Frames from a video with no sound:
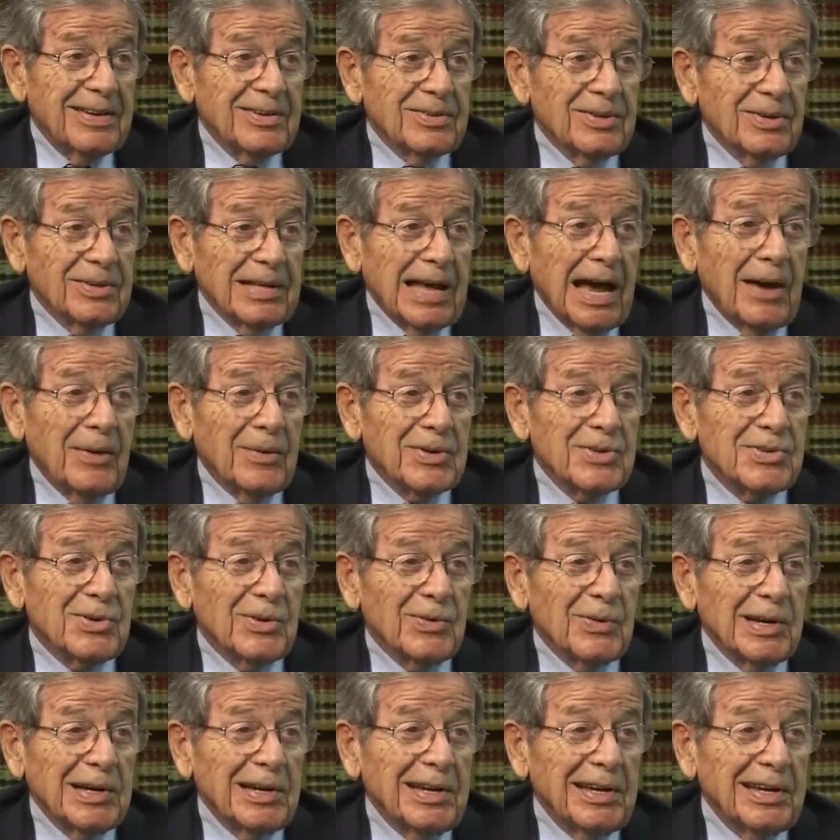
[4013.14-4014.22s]
So that was
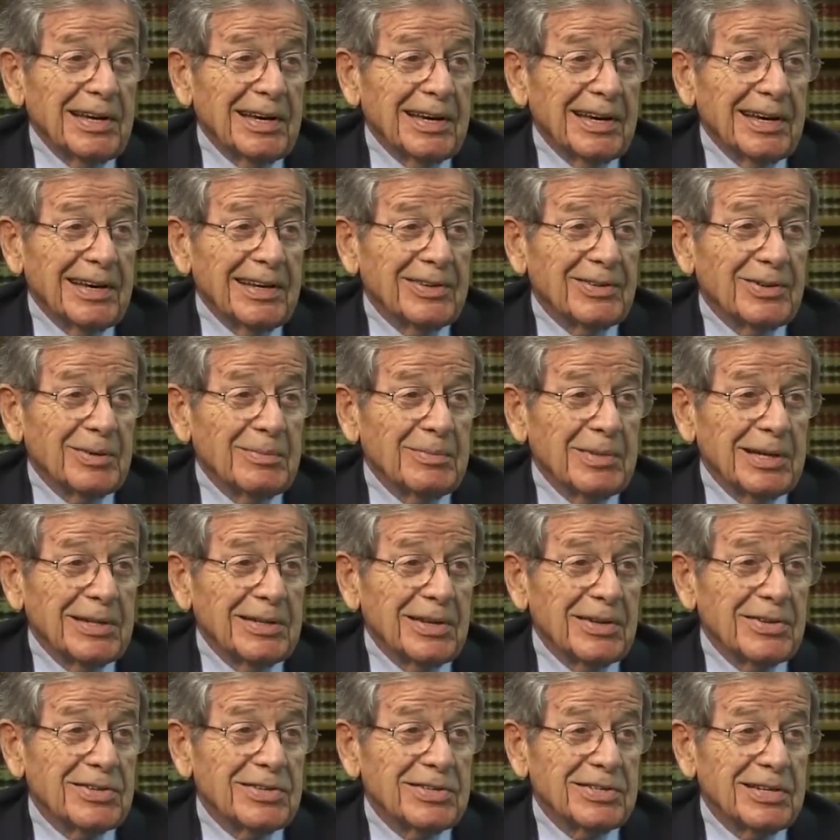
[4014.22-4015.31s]
really a
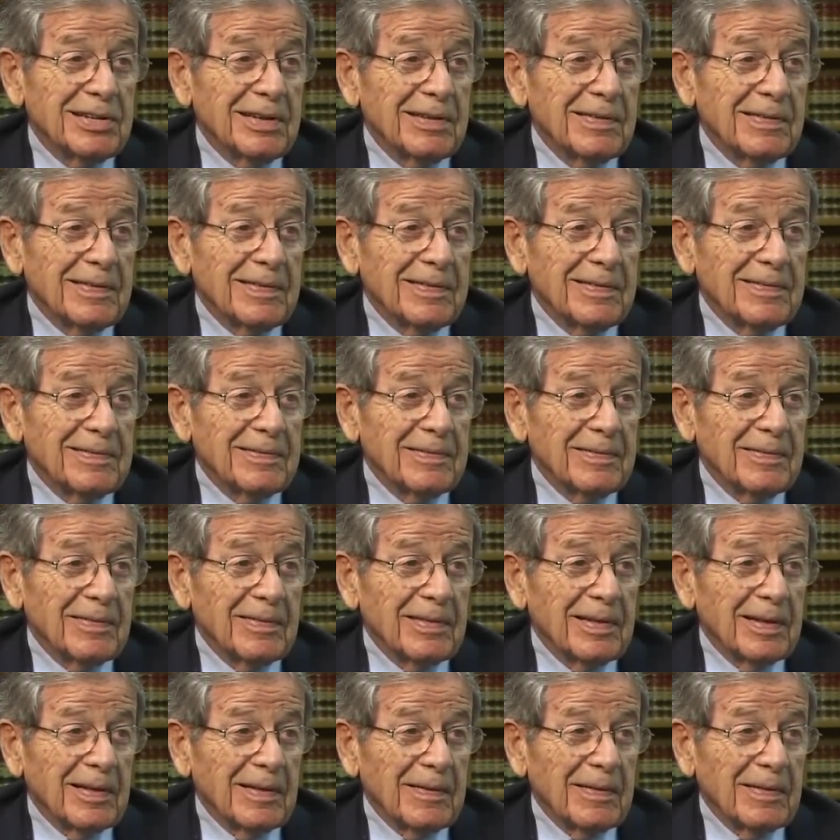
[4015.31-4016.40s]
tremendous
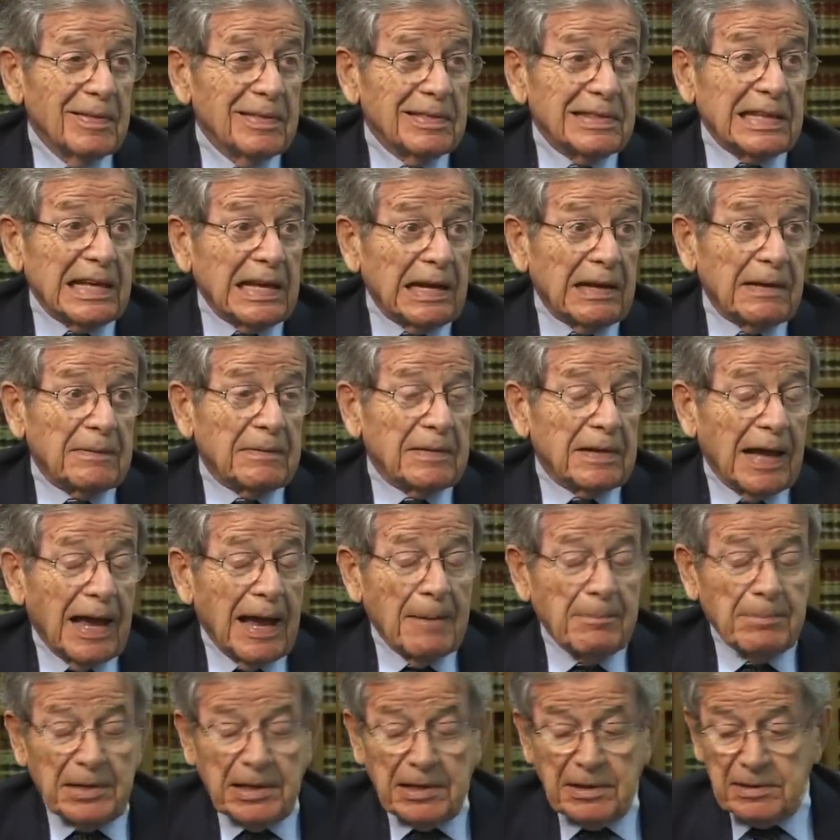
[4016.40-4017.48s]
thing
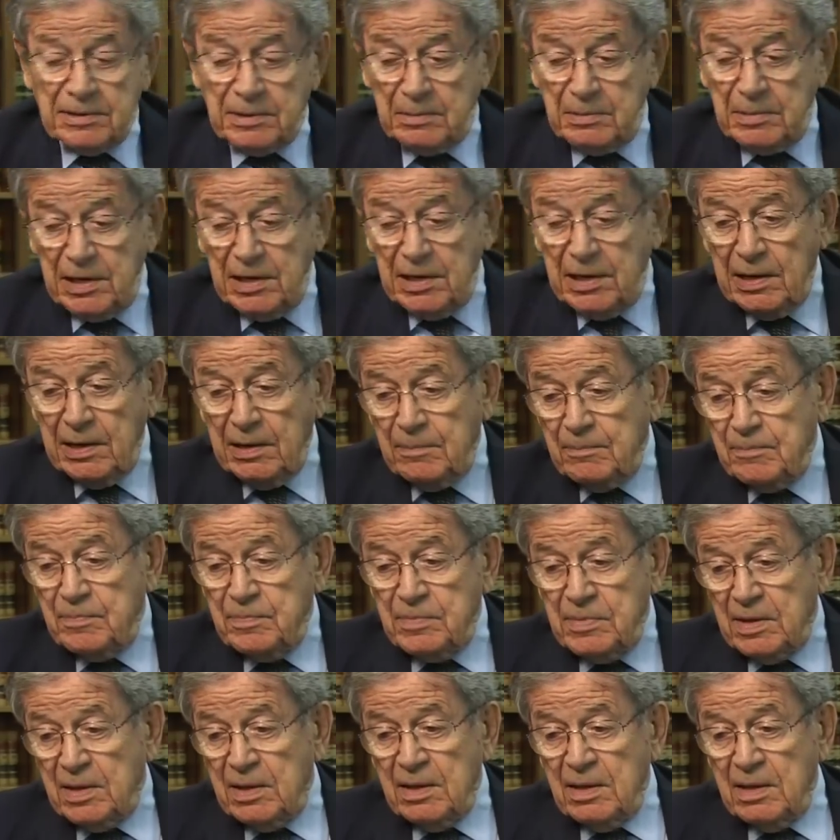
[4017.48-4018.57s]
happening to me.
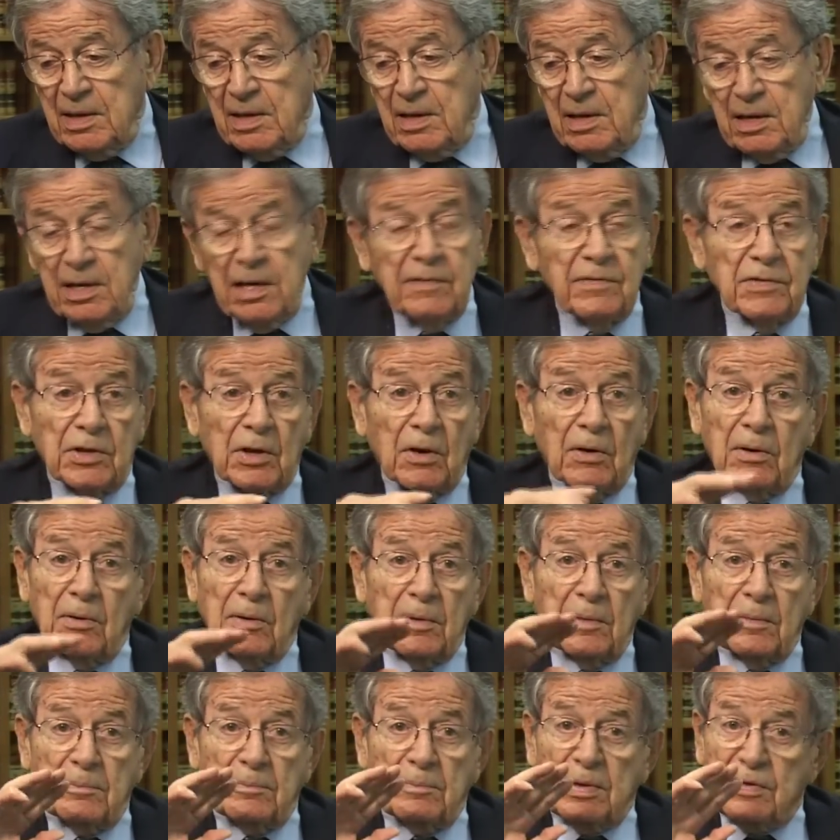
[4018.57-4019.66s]
Even
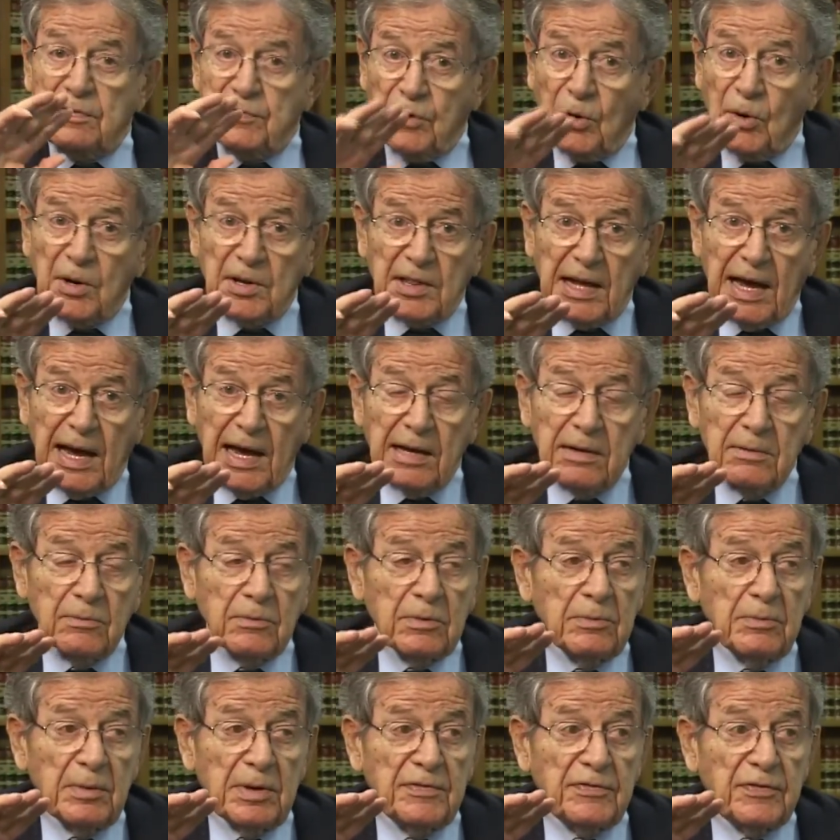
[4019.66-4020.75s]
though before that,
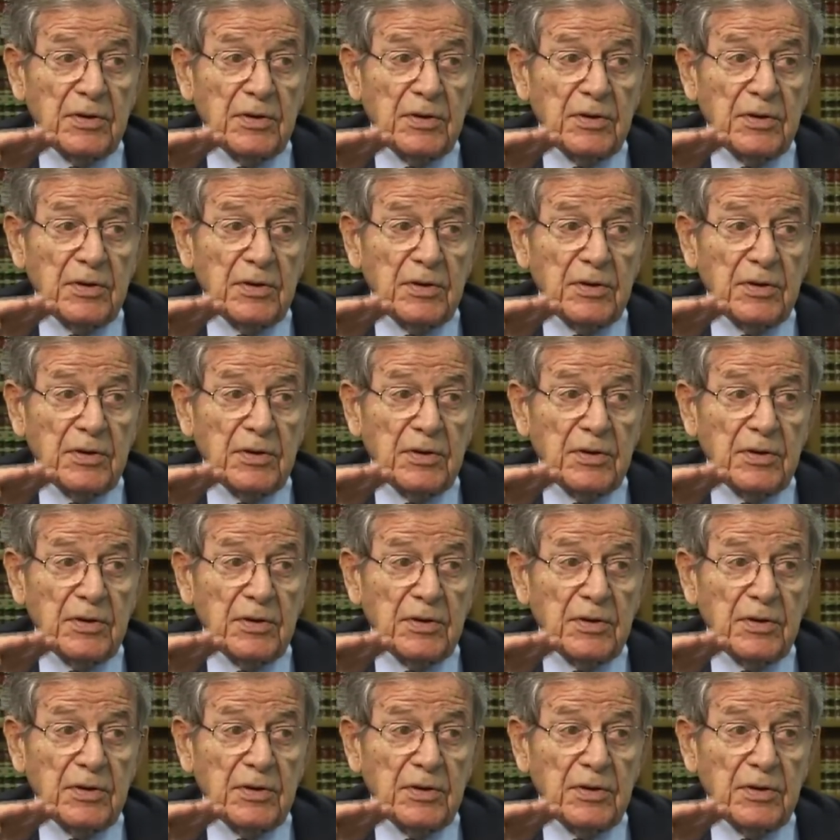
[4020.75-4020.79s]
when we